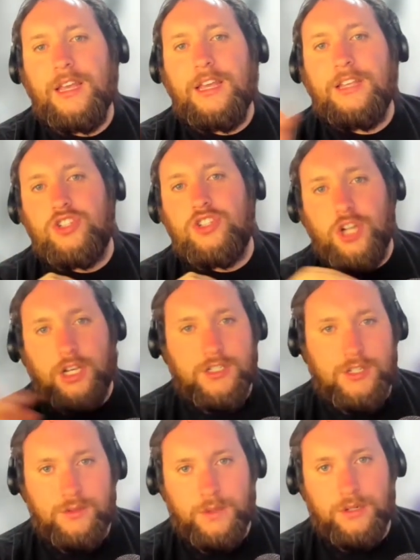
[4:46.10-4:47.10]
is
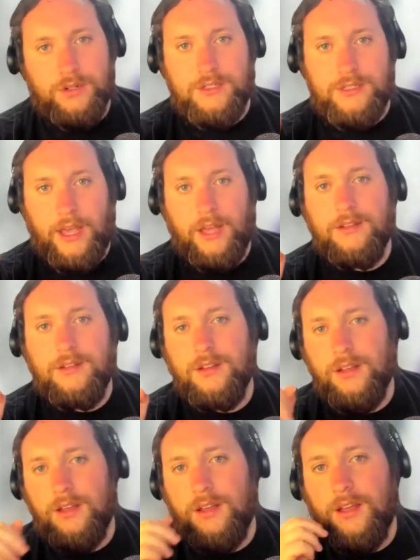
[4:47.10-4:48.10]
just as weird as that.
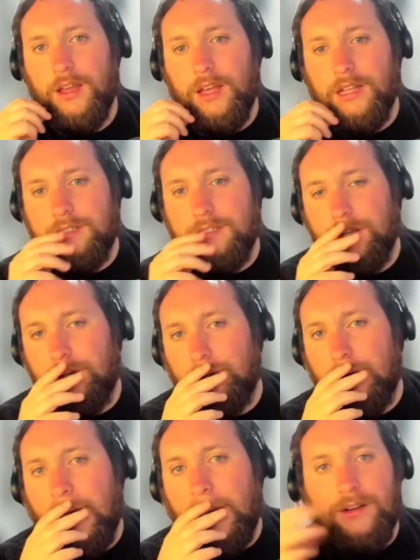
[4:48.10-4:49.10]
And
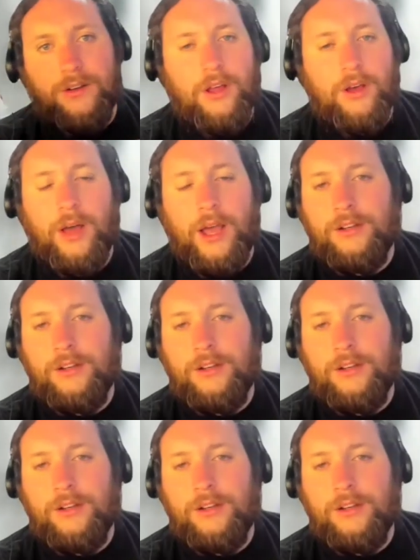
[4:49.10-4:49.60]
so I don't know.